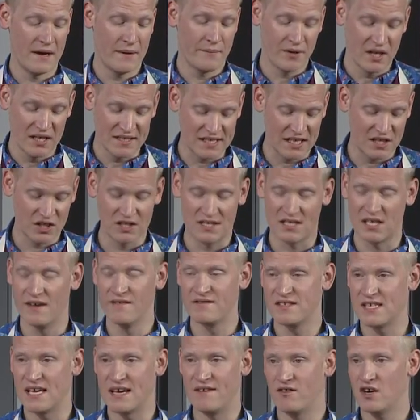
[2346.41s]
plus, I just love
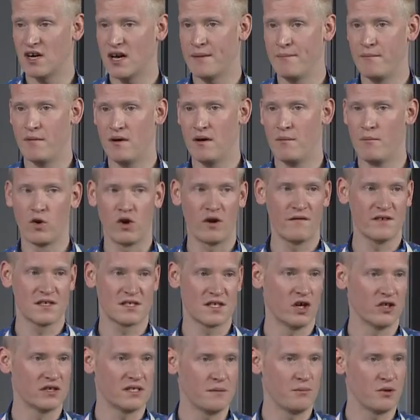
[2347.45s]
savory. I'm more of a
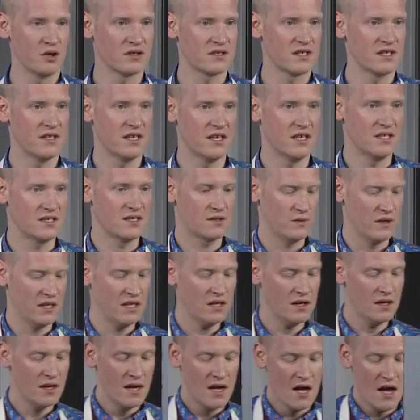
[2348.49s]
salty person than a sweet.